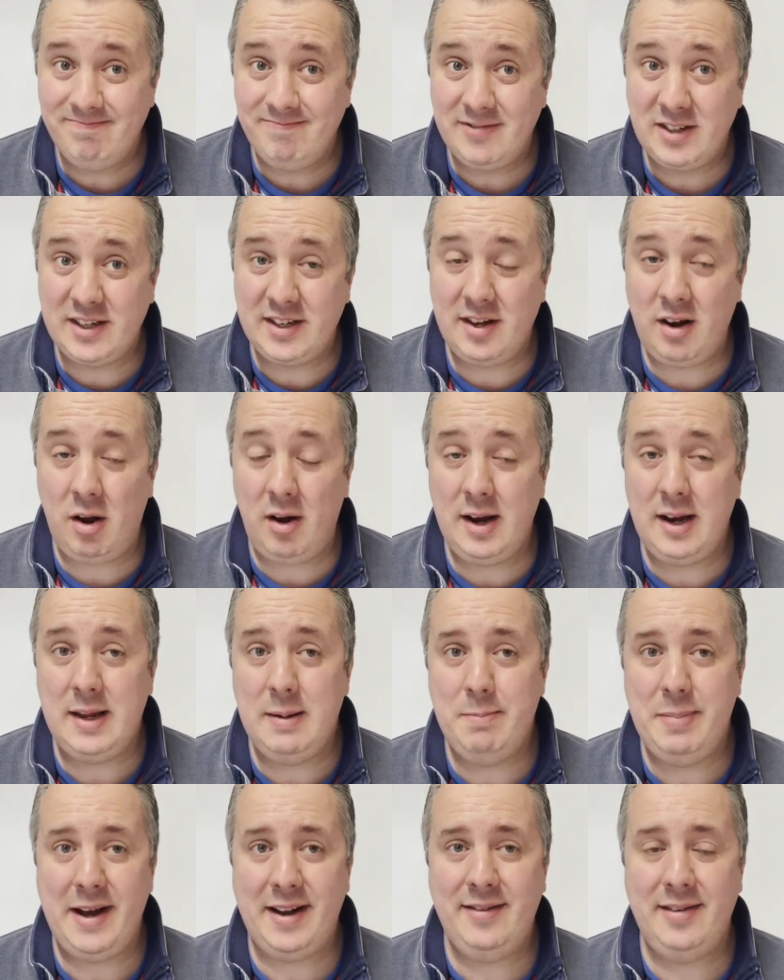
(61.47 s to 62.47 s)
slightly
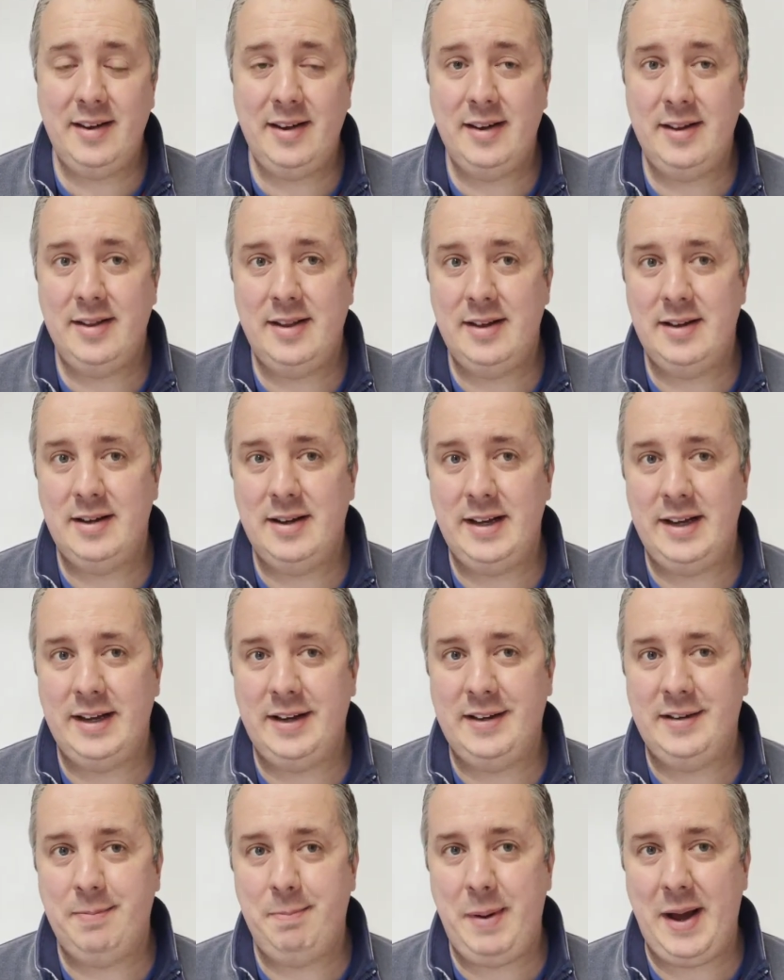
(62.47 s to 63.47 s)
better than
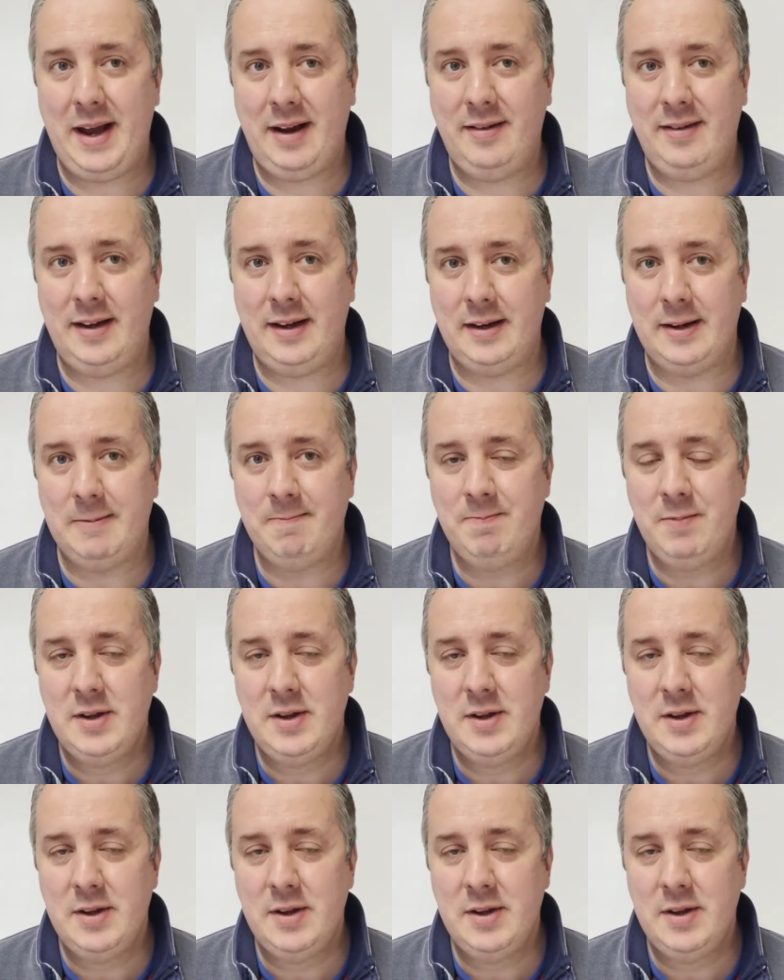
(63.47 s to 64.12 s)
expected.